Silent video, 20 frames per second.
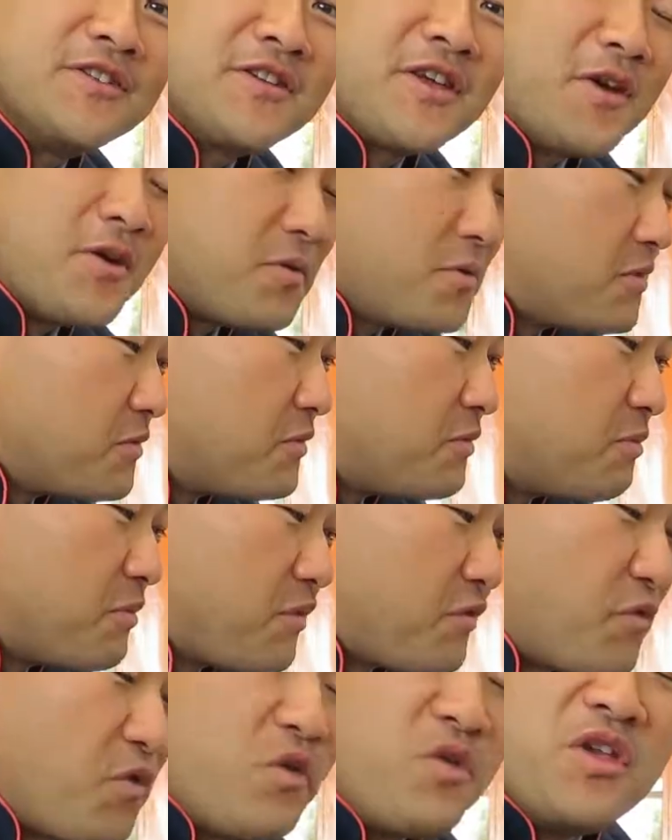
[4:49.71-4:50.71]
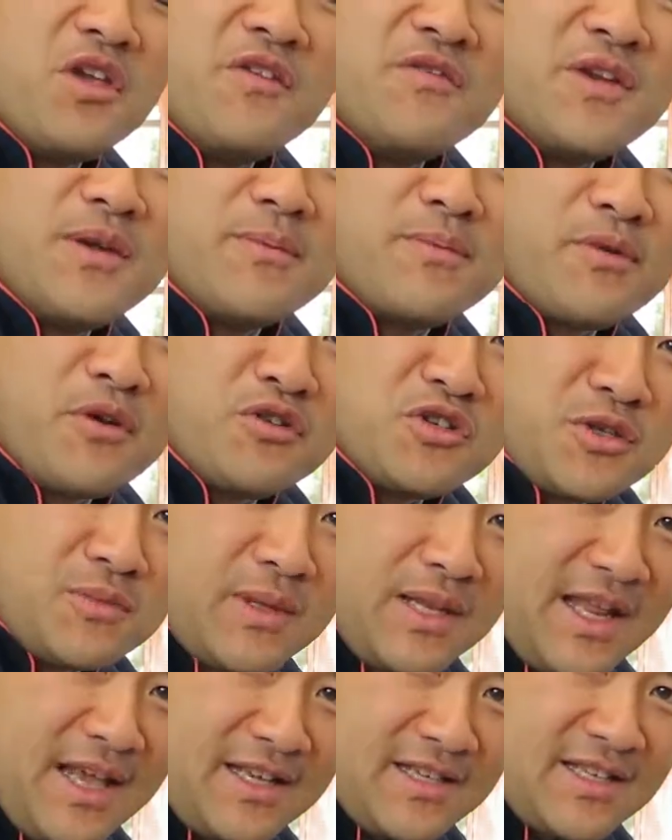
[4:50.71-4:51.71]
So before you even approach
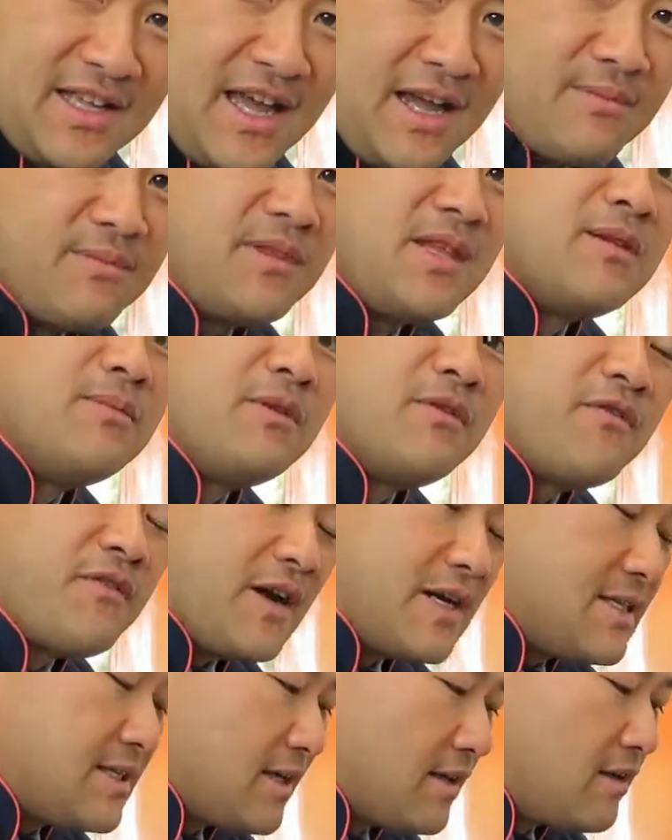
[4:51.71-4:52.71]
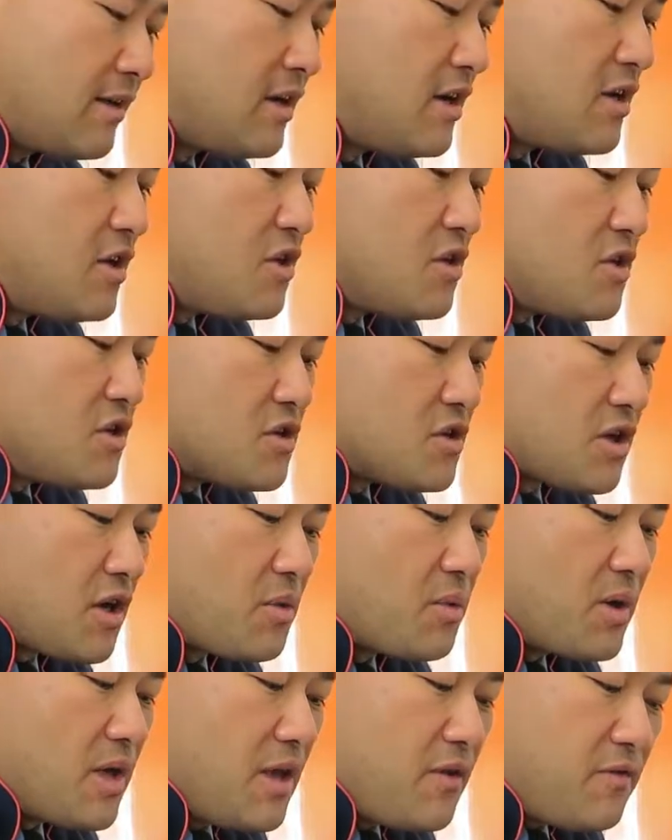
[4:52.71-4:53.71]
them the next time, they'll be fighting.
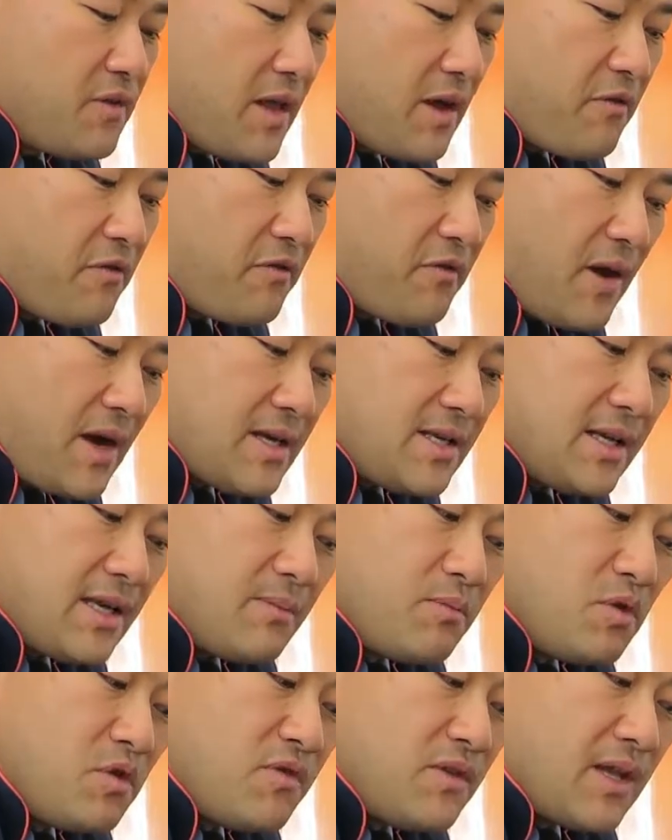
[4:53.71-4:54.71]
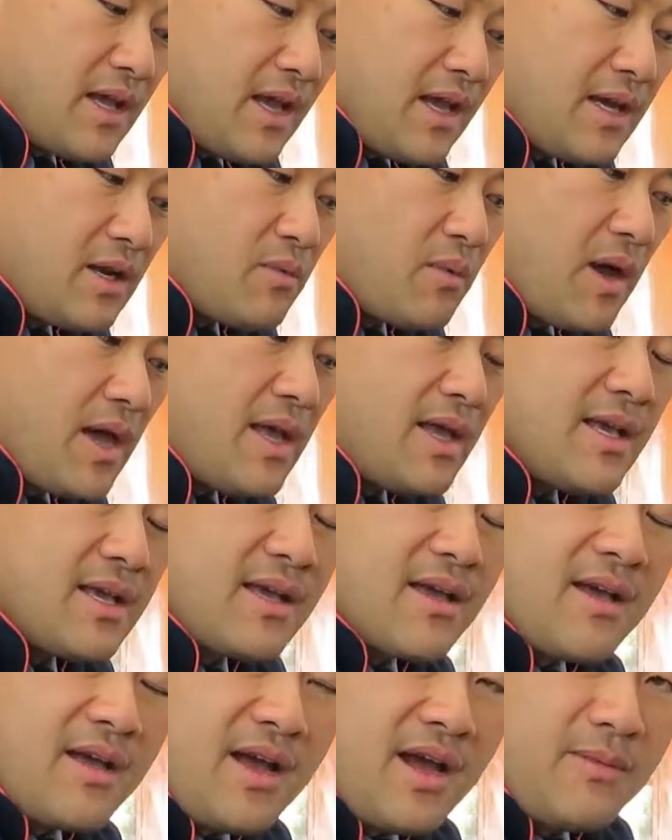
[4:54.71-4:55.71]
So if they're fighting and moving their head away,
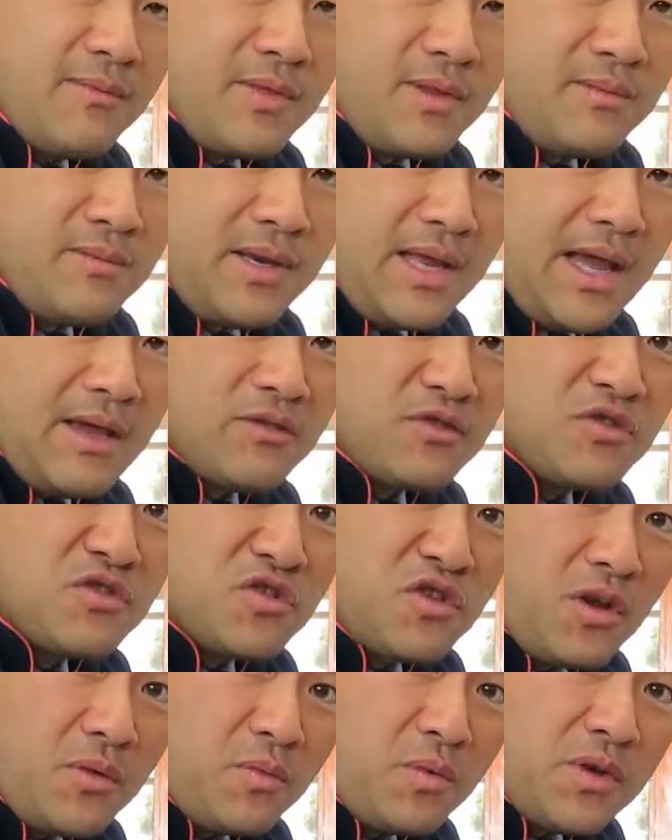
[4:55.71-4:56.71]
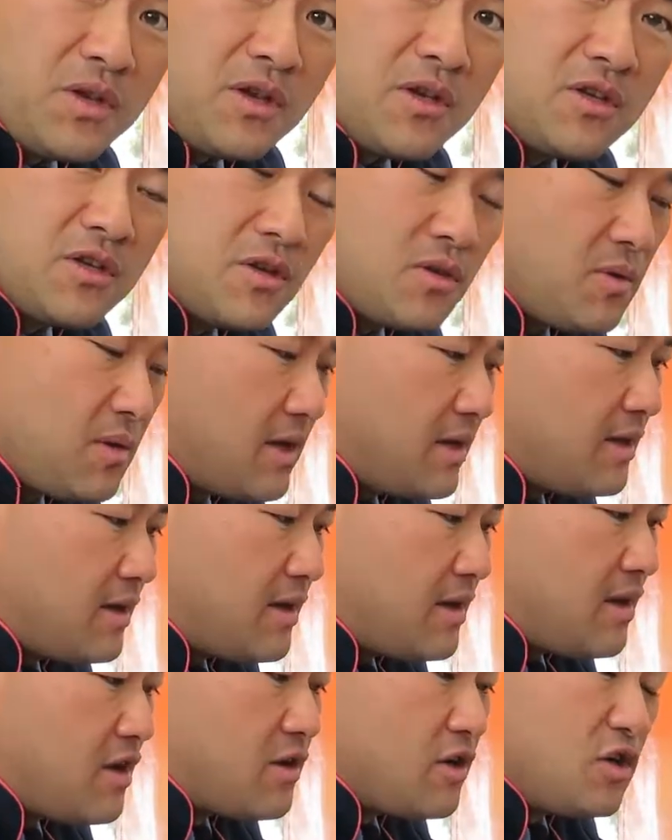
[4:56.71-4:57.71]
calm them down. Stop what you're doing.
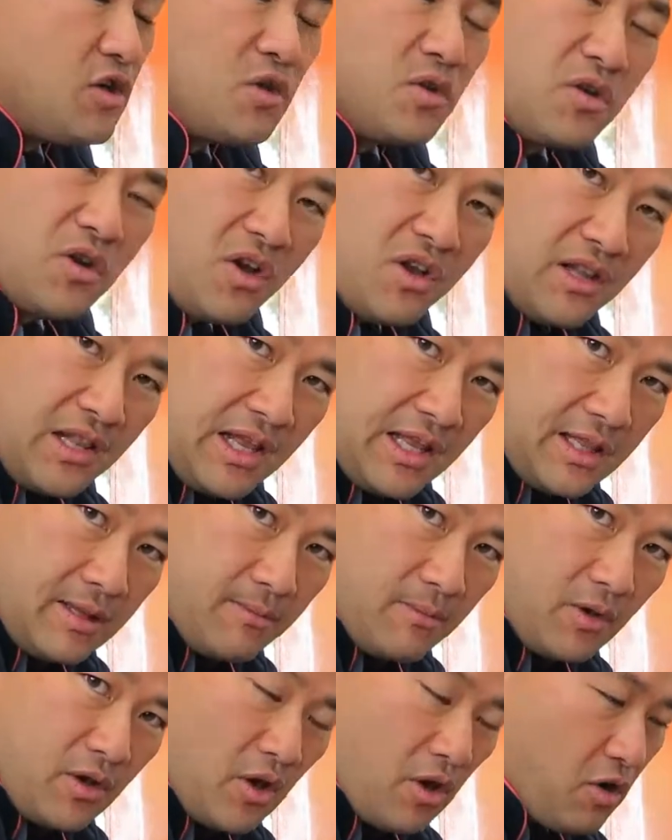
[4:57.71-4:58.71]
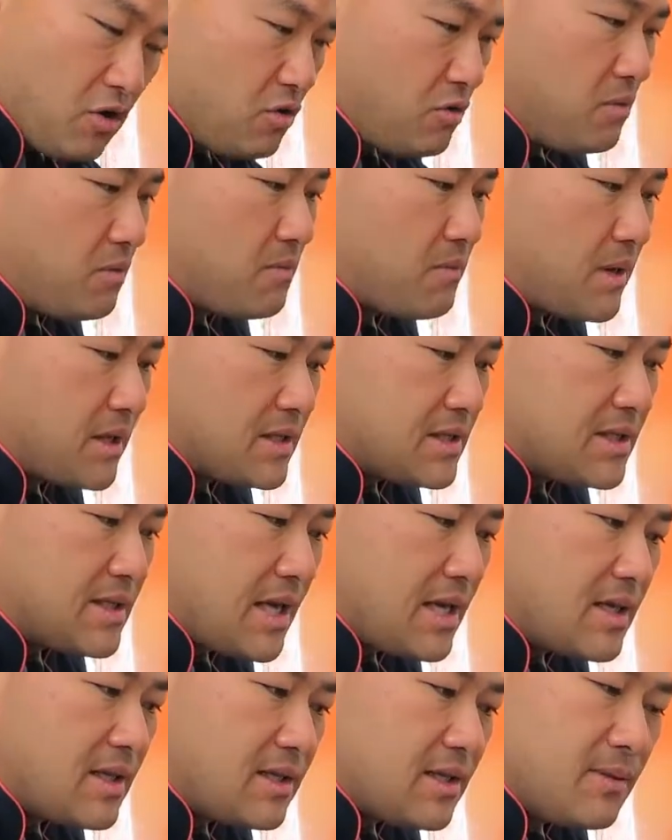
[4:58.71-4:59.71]
Do not let them go, but
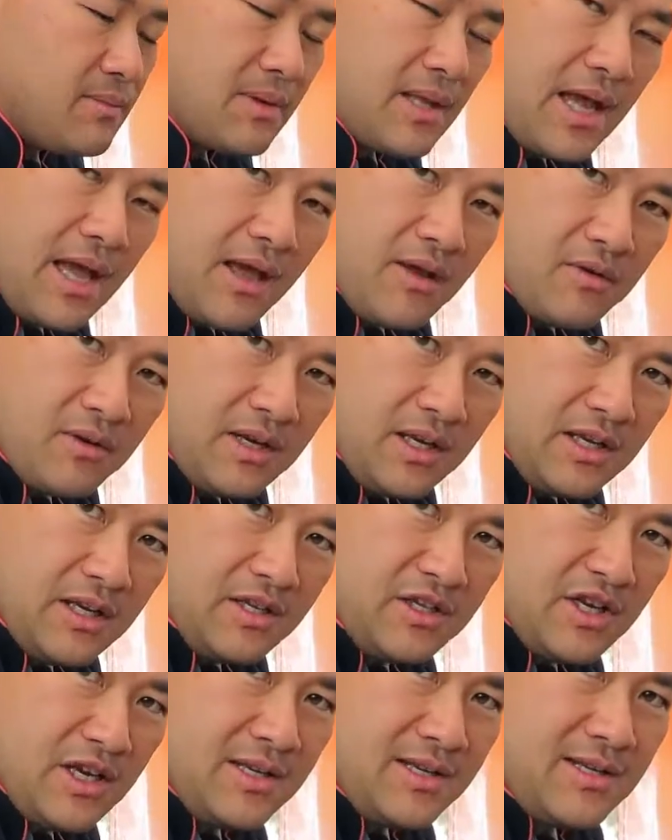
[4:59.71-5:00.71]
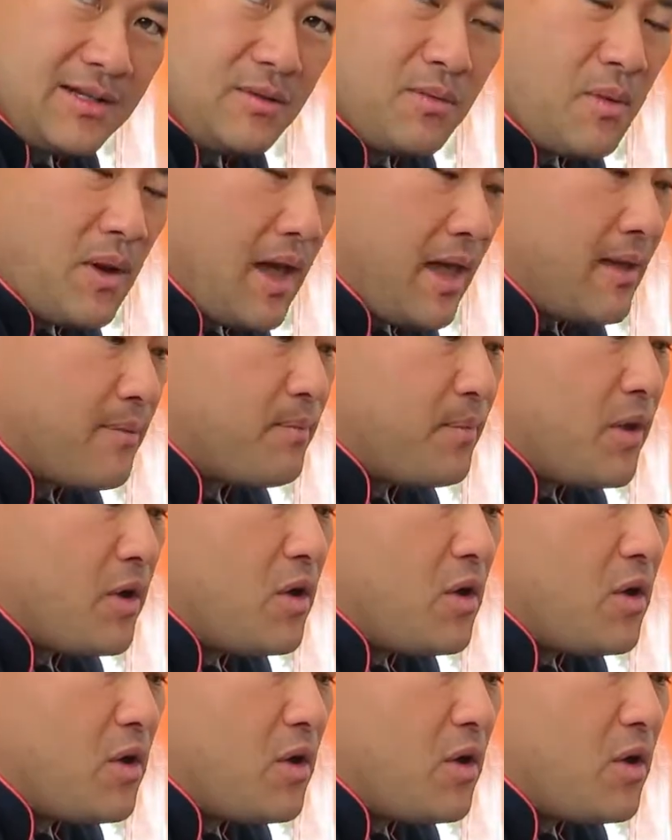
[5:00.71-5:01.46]
settle them down in a gentle way.